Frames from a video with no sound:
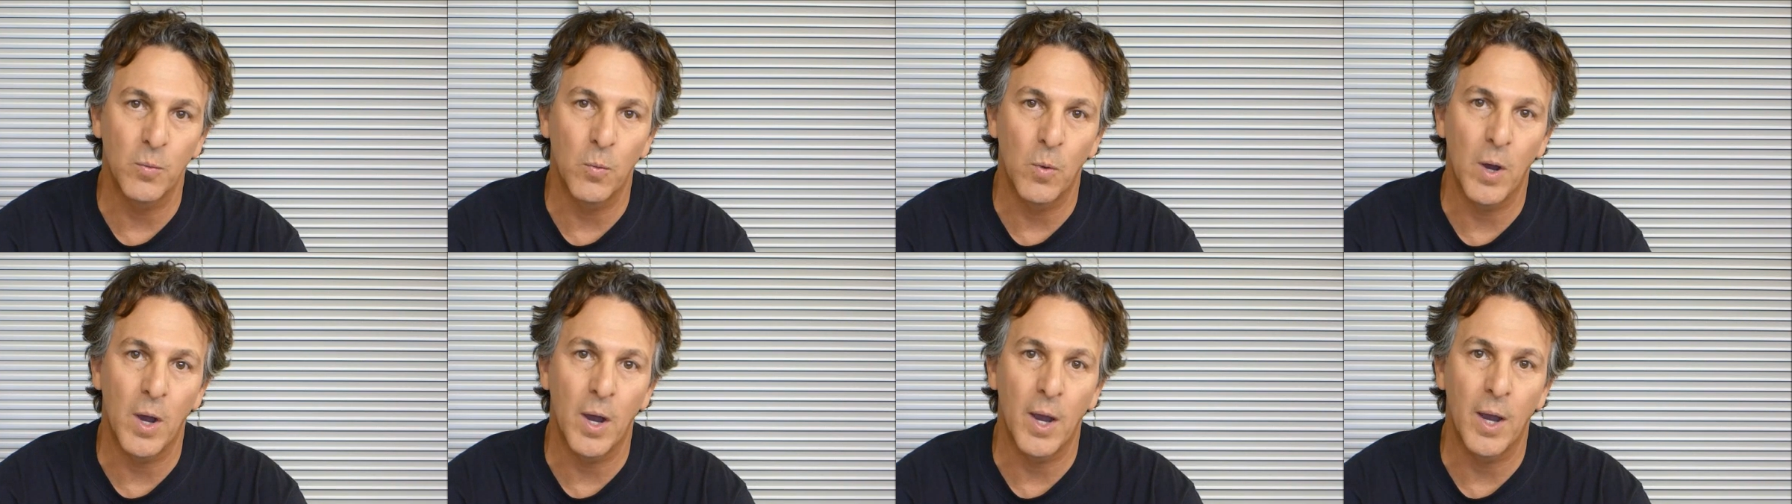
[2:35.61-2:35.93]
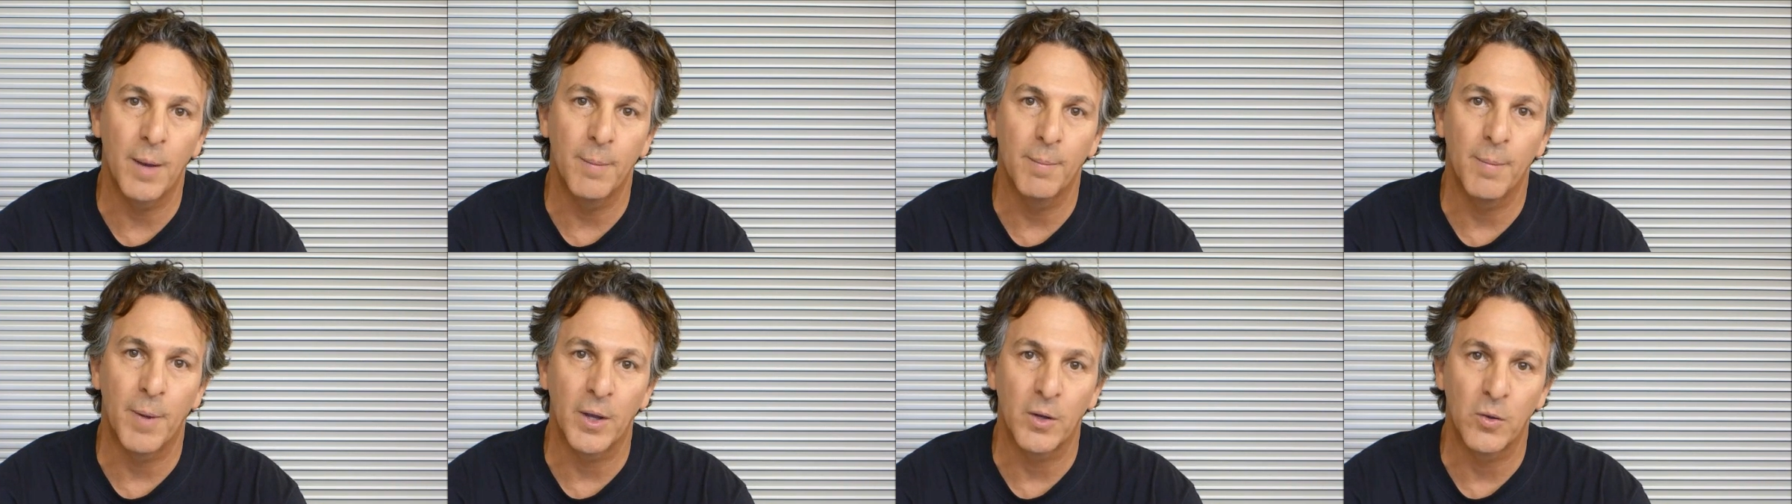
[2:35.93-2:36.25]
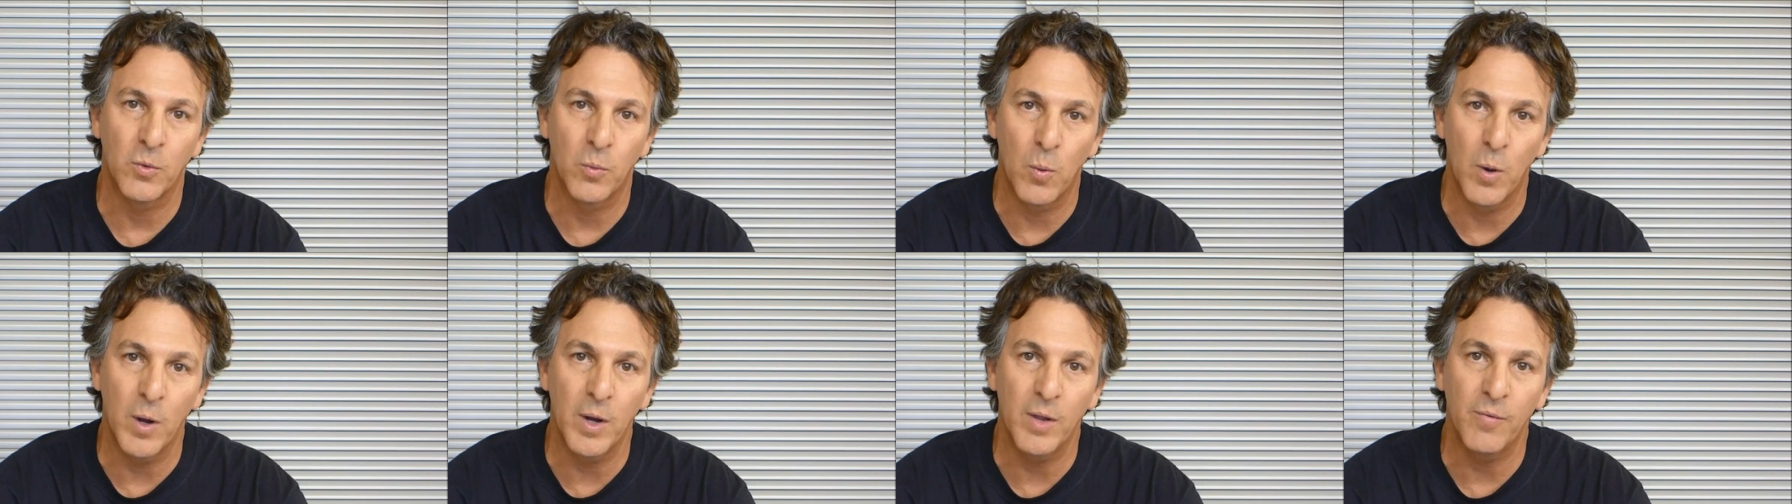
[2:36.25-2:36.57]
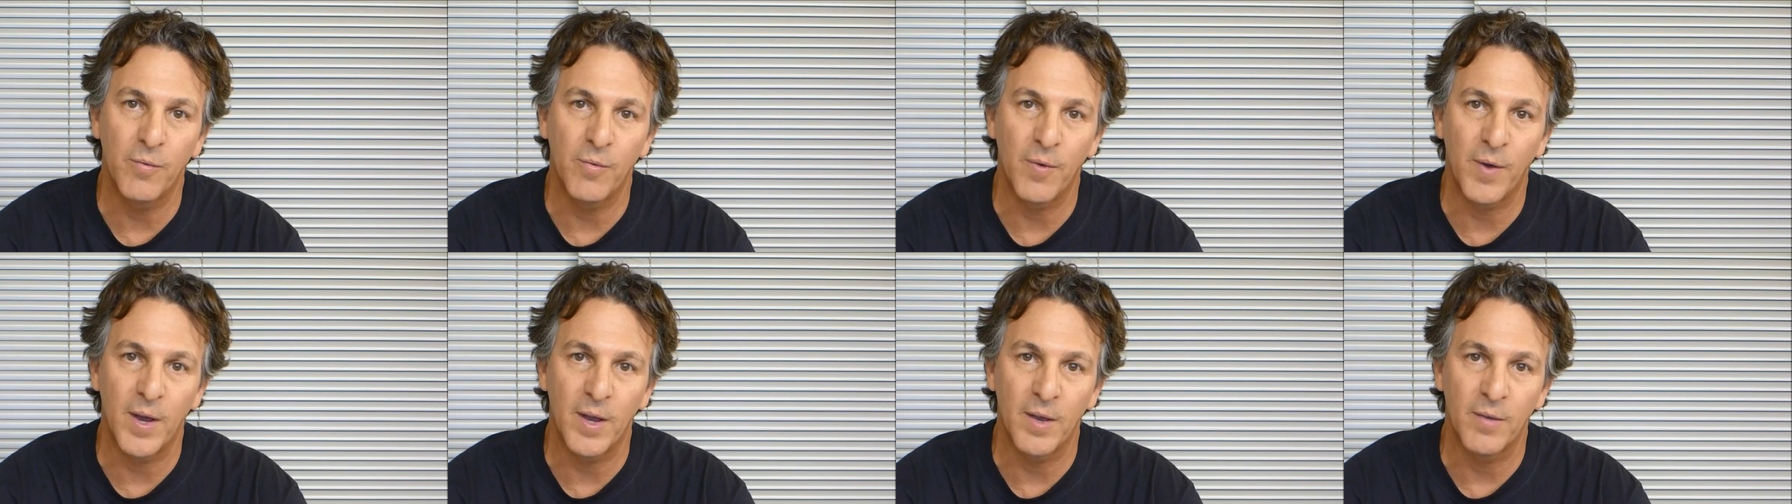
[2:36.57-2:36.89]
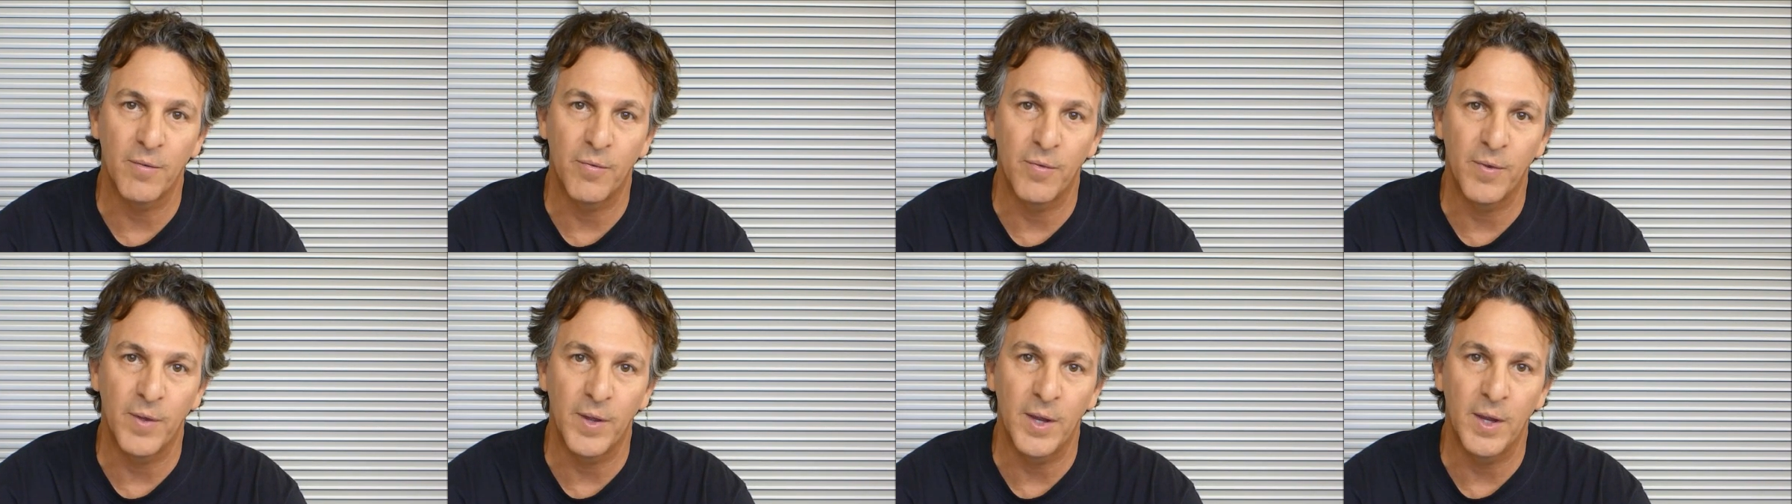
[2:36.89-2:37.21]
wide by
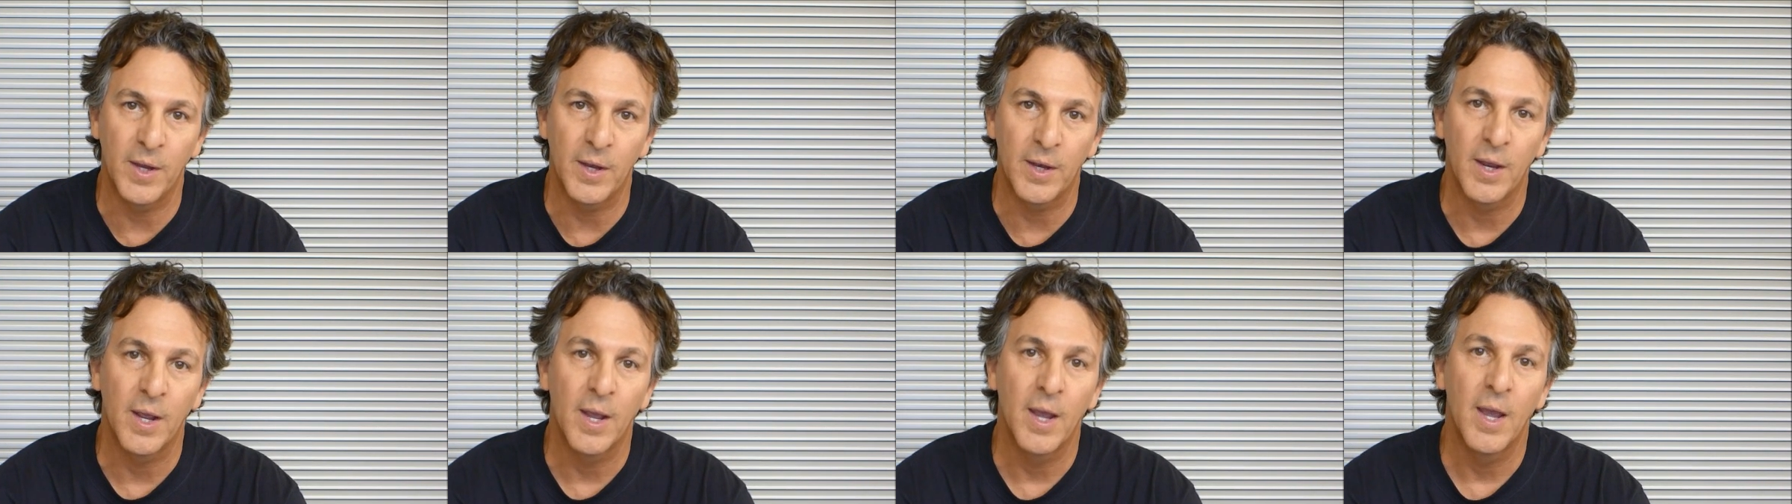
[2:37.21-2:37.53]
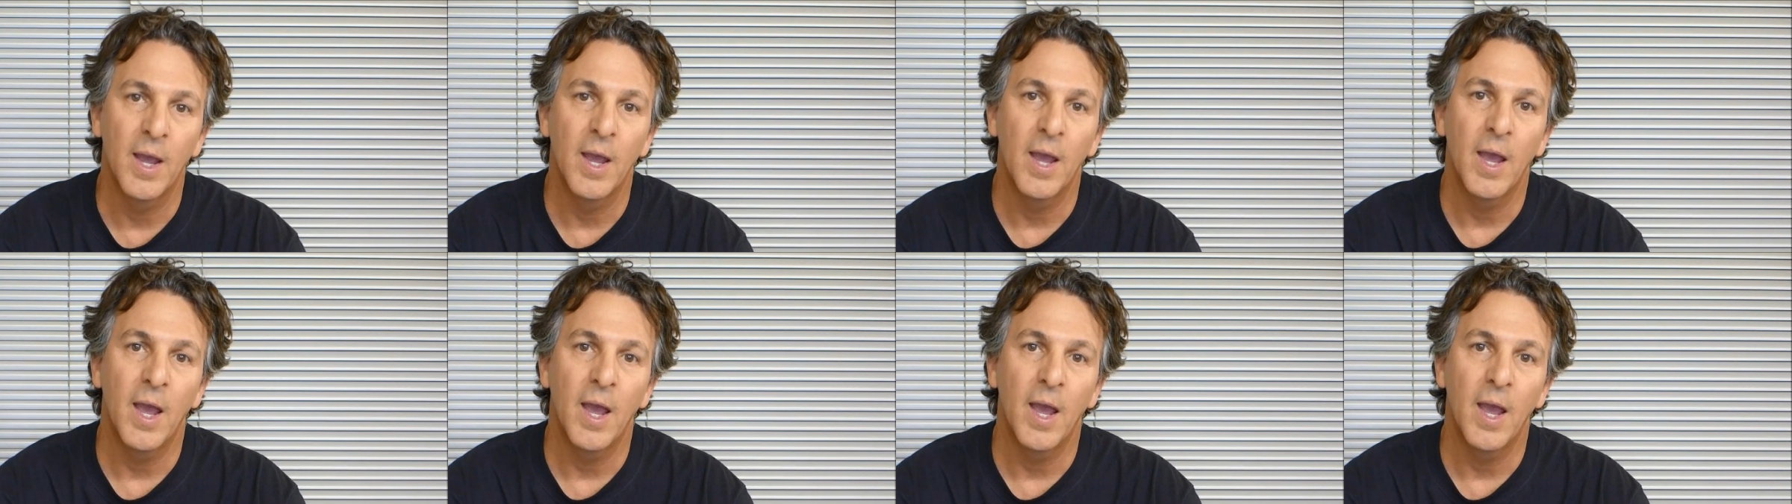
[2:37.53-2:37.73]
25 feet